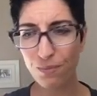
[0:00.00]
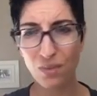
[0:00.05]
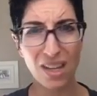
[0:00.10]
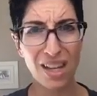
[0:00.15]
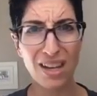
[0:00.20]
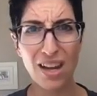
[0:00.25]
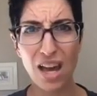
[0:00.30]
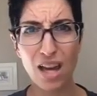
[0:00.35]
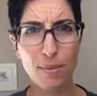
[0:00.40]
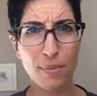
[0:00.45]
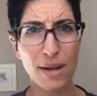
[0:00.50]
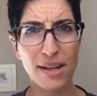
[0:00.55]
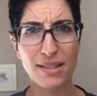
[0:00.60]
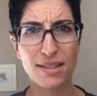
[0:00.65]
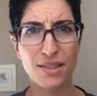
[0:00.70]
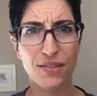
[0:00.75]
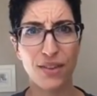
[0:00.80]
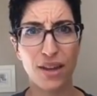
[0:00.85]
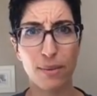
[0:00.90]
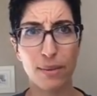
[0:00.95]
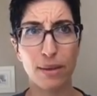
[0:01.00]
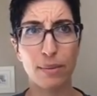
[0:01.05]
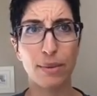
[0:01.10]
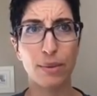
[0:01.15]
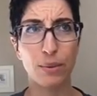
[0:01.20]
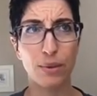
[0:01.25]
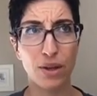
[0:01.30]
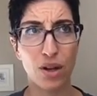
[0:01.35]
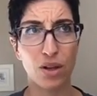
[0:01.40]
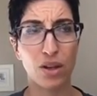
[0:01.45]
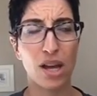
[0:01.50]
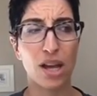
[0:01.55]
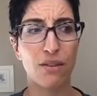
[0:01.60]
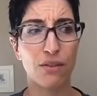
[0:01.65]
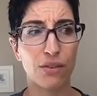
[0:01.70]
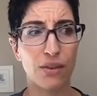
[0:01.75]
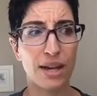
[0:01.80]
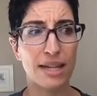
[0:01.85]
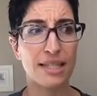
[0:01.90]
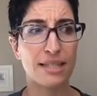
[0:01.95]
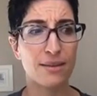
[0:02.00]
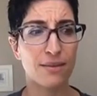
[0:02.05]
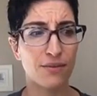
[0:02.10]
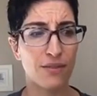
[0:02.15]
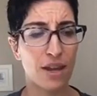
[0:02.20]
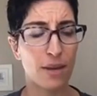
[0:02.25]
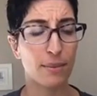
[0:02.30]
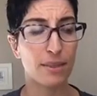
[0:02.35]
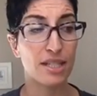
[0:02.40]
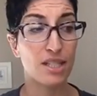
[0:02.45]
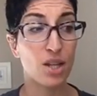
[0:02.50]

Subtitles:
Not a pasta family, but we are kind of a rice family.